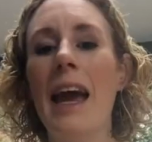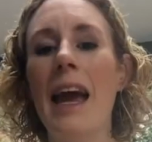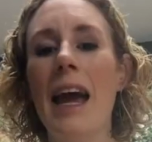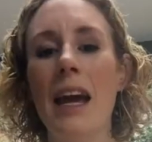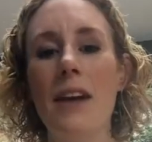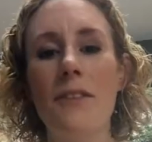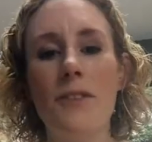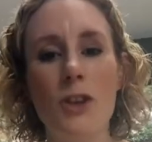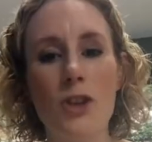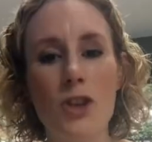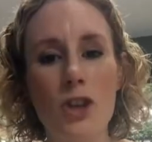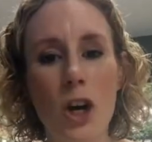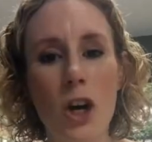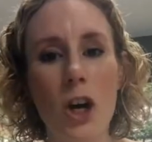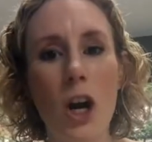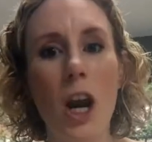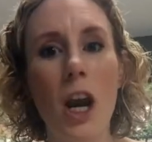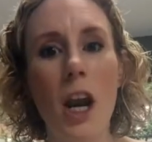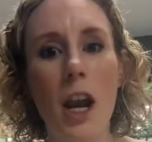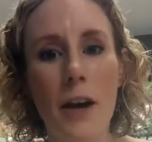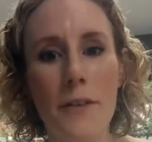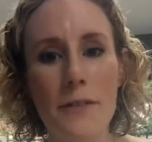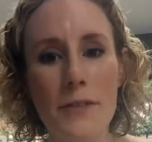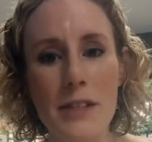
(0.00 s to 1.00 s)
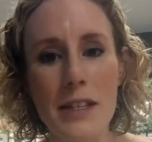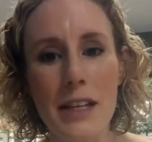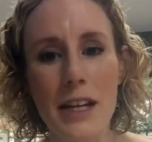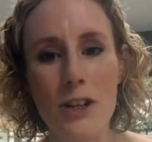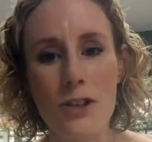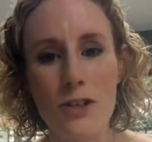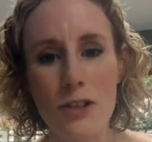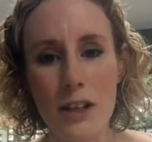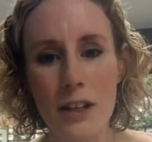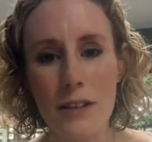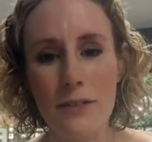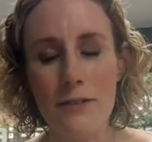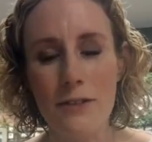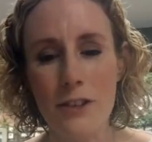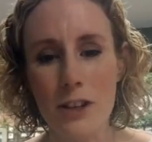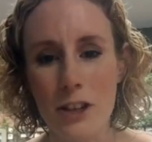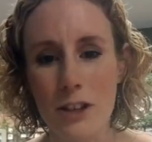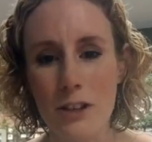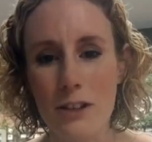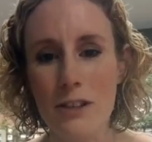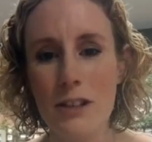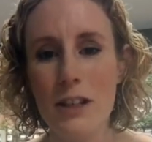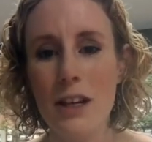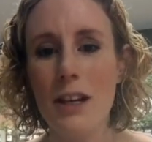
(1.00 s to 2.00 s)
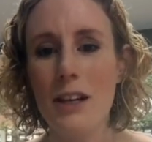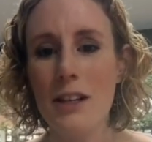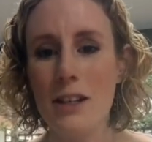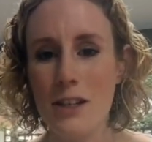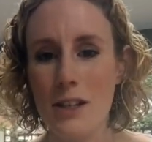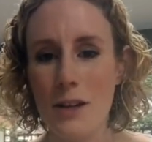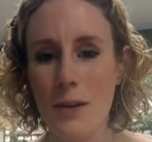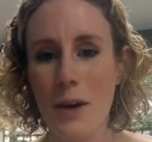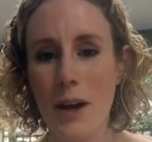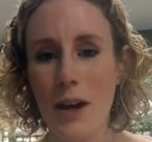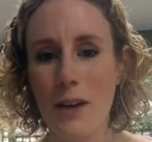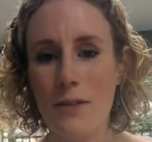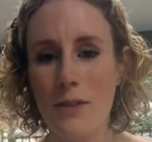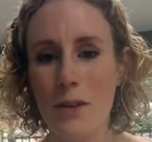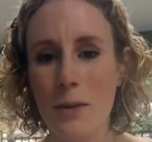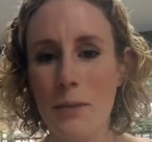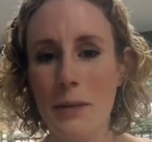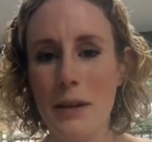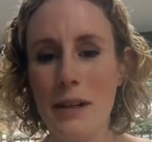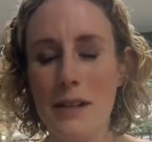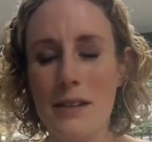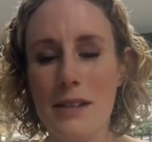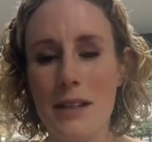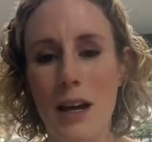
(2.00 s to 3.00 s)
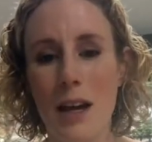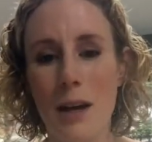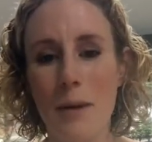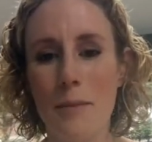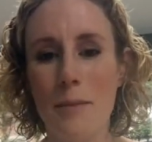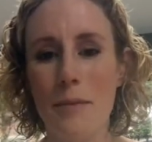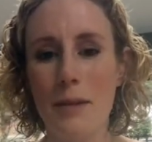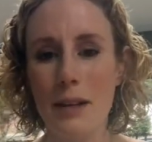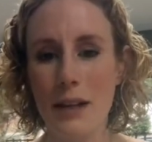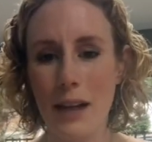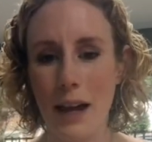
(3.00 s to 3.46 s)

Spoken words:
If your dog loves their dry food, do it over a mealtime.